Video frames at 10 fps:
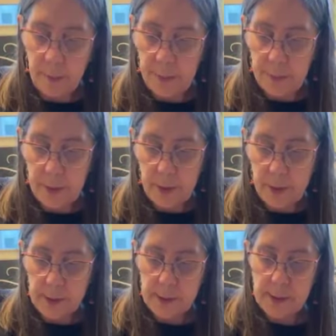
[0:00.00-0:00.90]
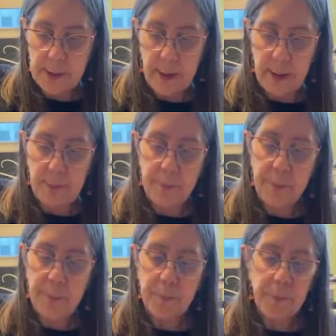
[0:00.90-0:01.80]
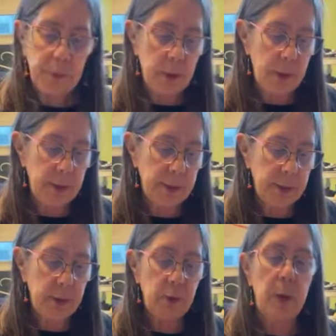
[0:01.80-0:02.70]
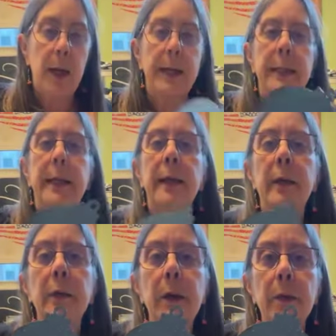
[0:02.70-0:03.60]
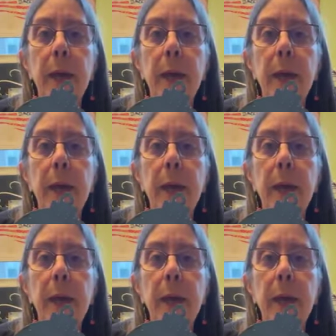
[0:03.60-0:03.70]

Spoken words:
Our burr is, all right, this is dry now.